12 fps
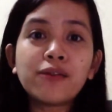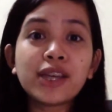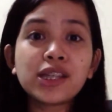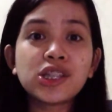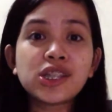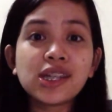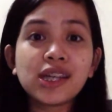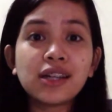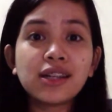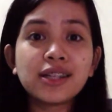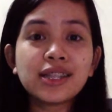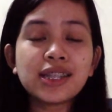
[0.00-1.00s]
face
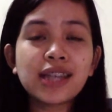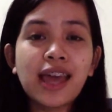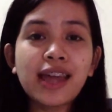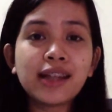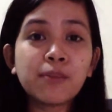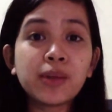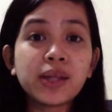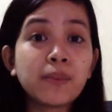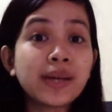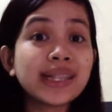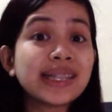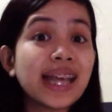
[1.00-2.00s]
shields and iba't
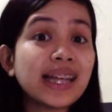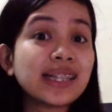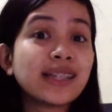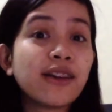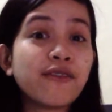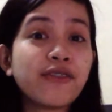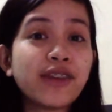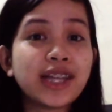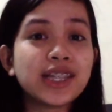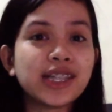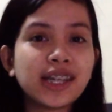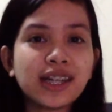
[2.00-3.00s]
ibang styles ng
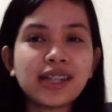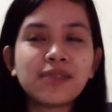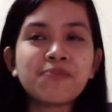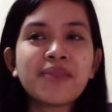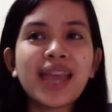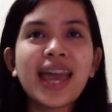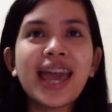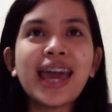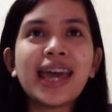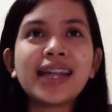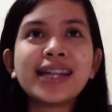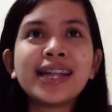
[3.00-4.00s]
face shield.
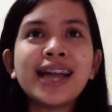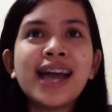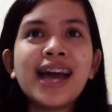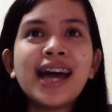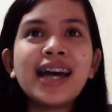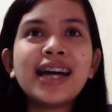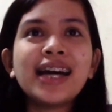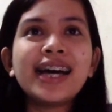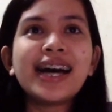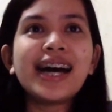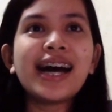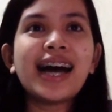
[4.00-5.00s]
And
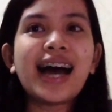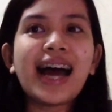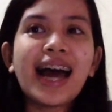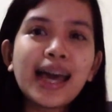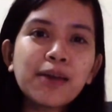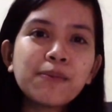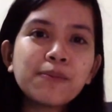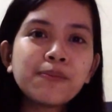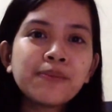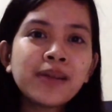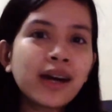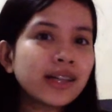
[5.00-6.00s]

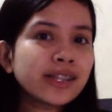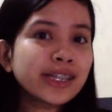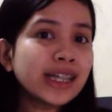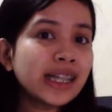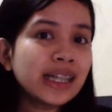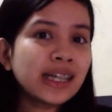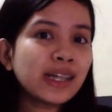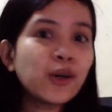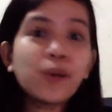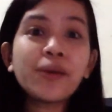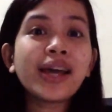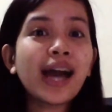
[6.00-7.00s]
I'm not really
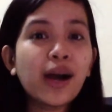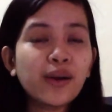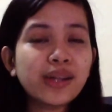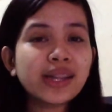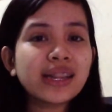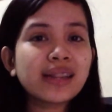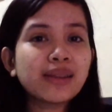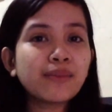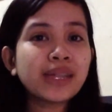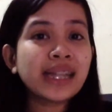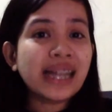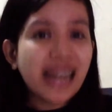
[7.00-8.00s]
going out
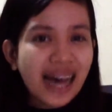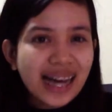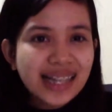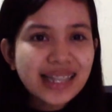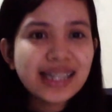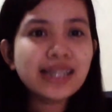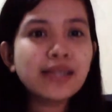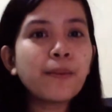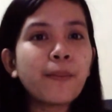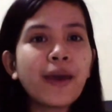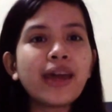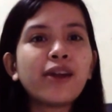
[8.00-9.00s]
madalas,
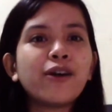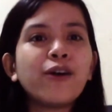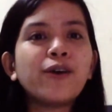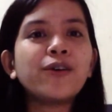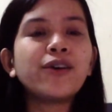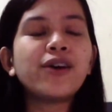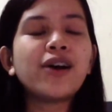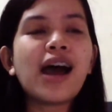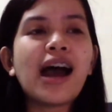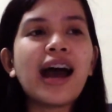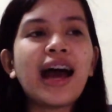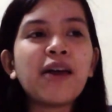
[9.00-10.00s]
pero
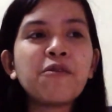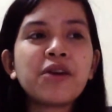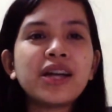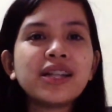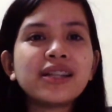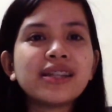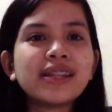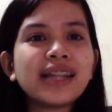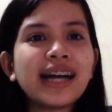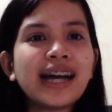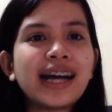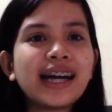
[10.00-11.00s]
I want
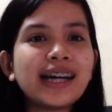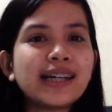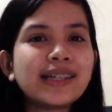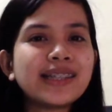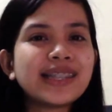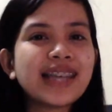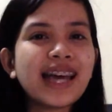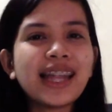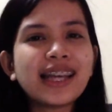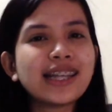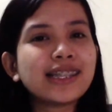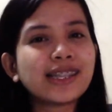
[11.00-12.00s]
na
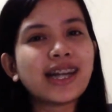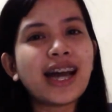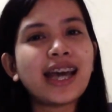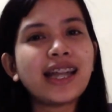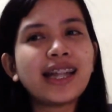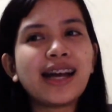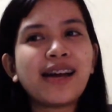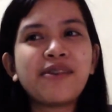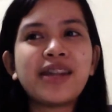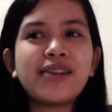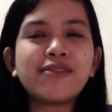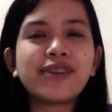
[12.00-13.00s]
sana i-try na
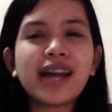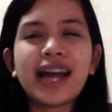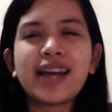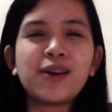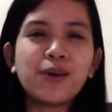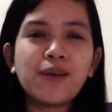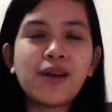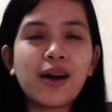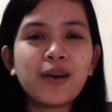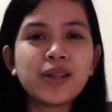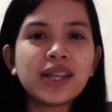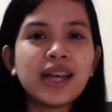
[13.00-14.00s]
whenever I go
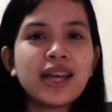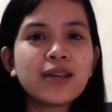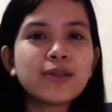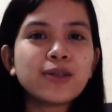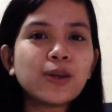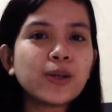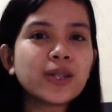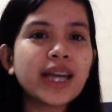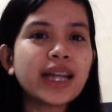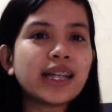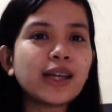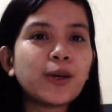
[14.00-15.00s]
out, gusto ko
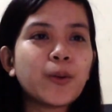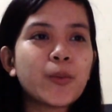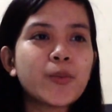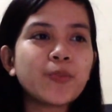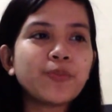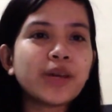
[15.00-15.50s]
sana yung